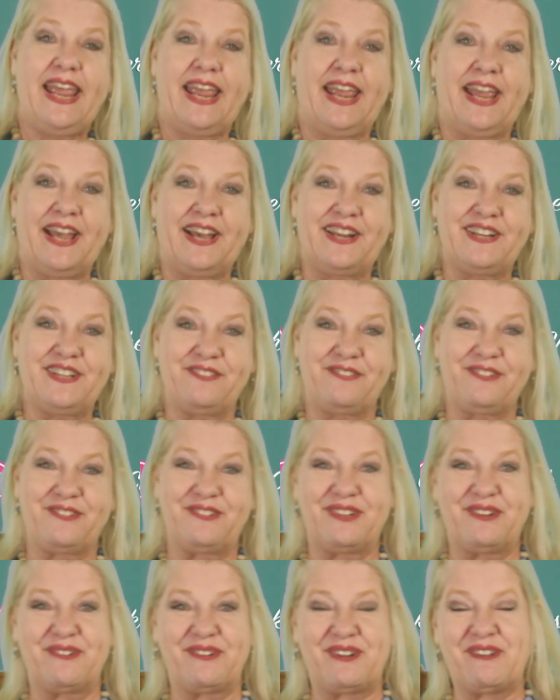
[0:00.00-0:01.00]
And if
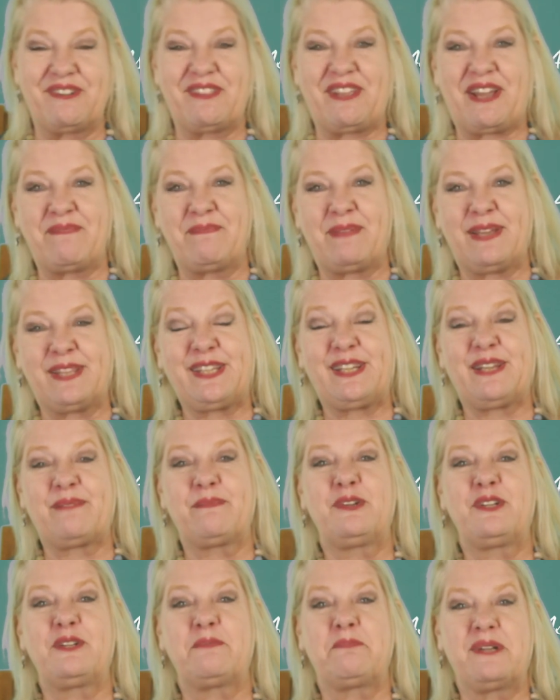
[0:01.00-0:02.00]
you don't know that method,
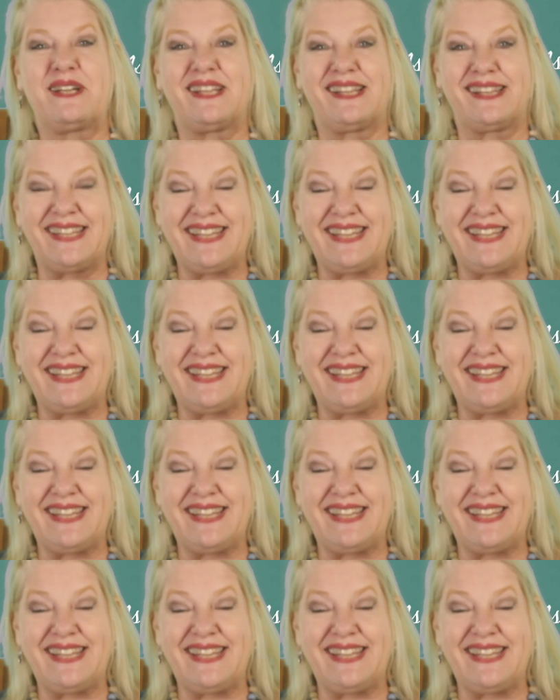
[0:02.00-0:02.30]
I'm going to put a